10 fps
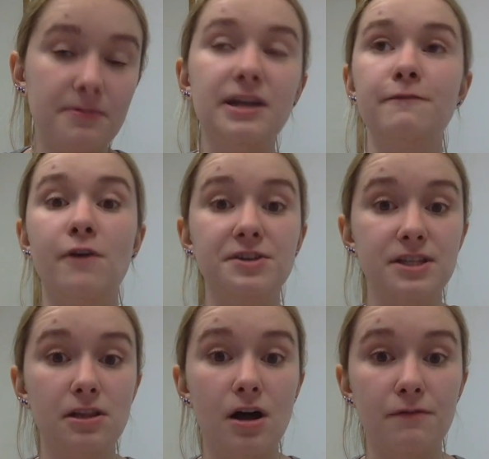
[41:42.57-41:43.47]
but he falls
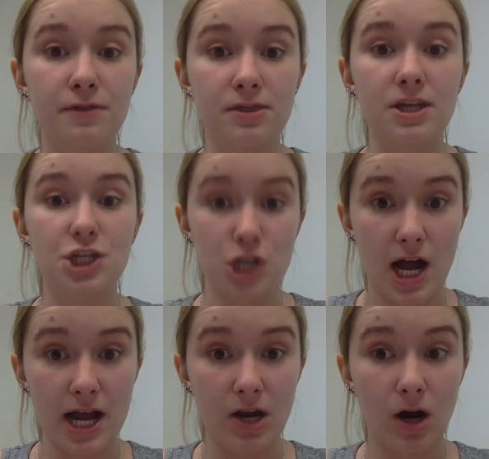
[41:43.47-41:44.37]
in love with the
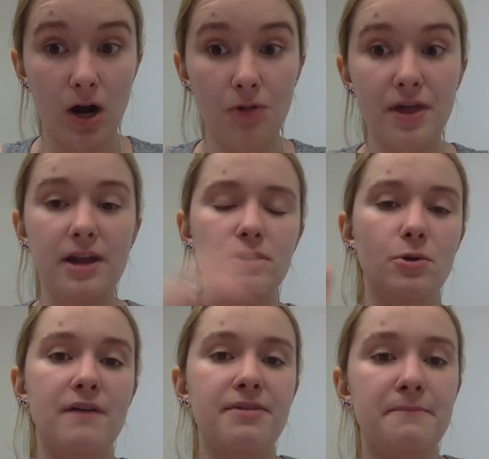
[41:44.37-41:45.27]
shy girl. That
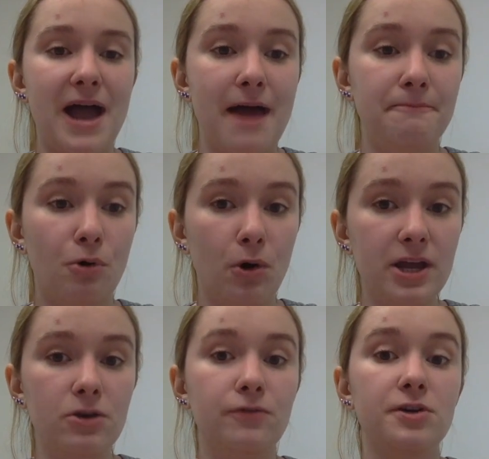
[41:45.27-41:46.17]
you have the bad
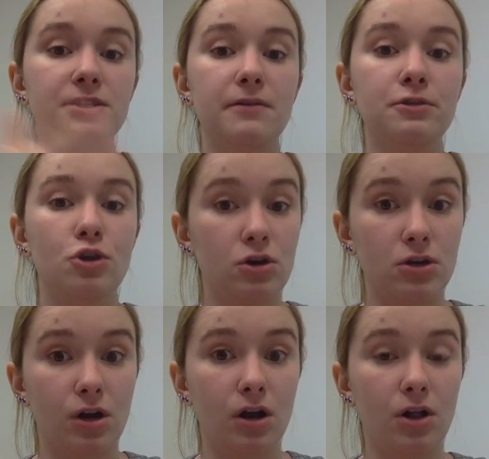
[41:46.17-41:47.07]
boy who falls in love with the good
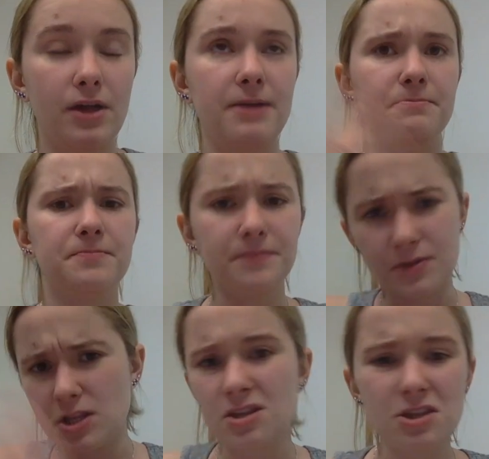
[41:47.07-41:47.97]
girl. Like
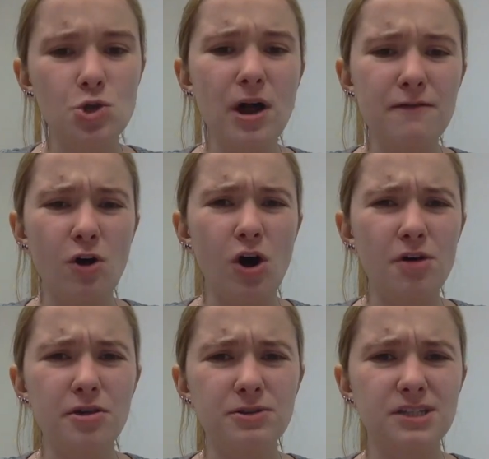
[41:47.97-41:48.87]
you have
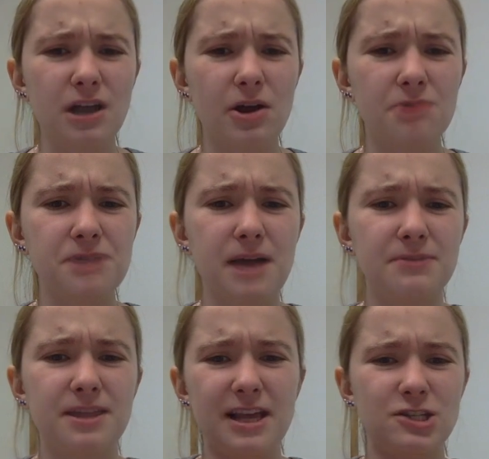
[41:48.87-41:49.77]
all those
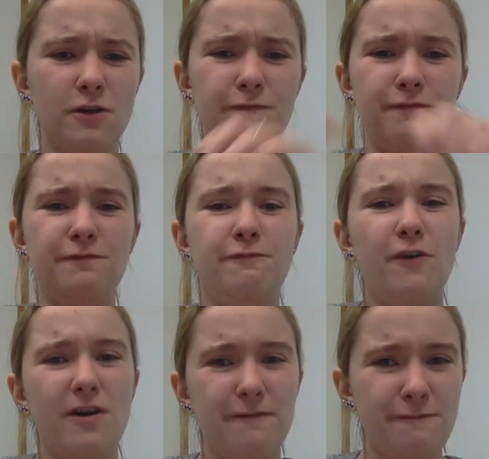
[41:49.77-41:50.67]
stereotypes, and they do
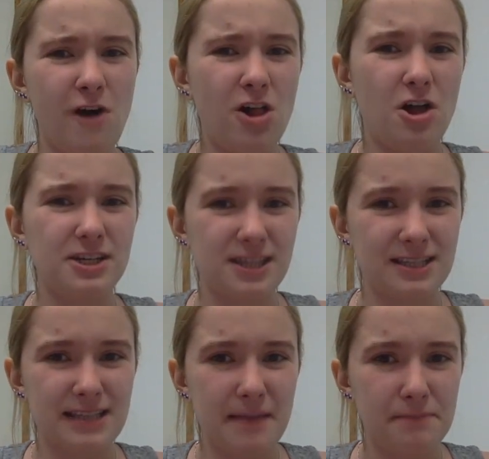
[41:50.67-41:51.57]
fa- fall onto
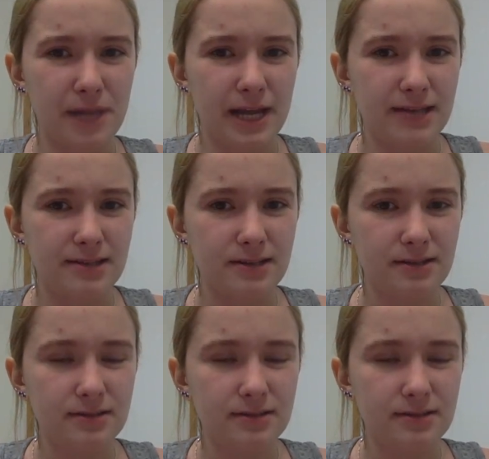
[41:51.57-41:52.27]
the same plate,